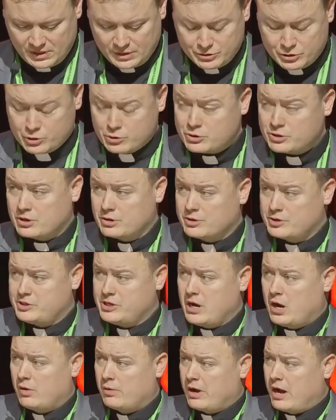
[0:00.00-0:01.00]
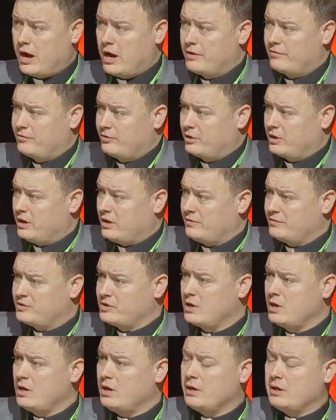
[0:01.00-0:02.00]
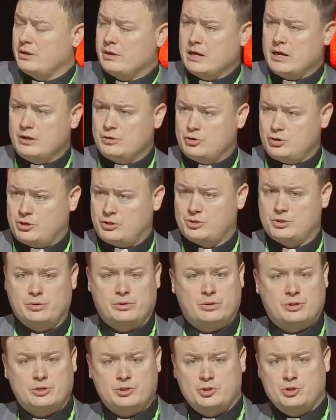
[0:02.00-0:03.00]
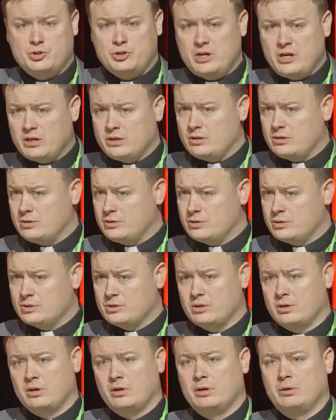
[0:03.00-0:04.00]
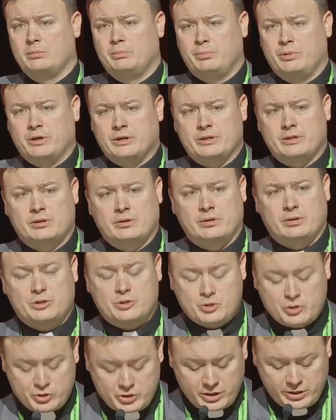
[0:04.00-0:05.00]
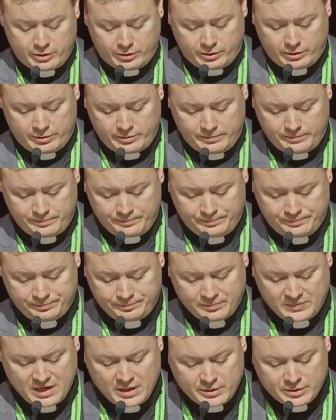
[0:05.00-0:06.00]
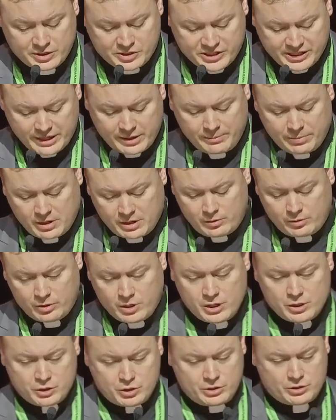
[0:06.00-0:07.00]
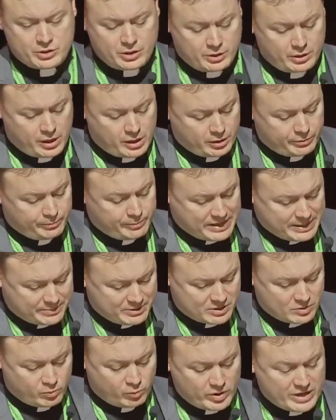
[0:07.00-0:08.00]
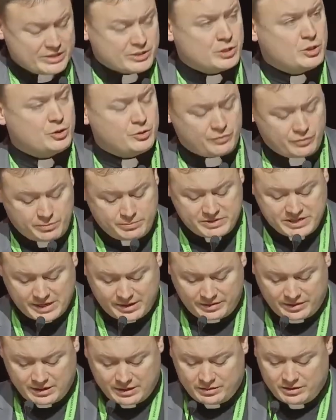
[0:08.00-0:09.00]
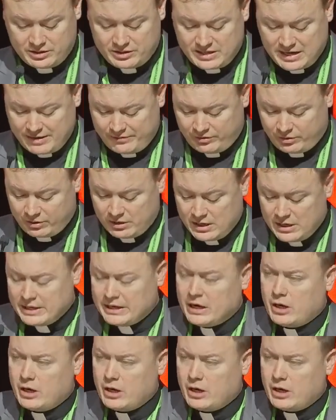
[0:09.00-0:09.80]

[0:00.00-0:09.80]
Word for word: And so you start to see how God forgives not just the sins, but the sinner. The second part, Jesus, uh, baptism rescues from death and the devil.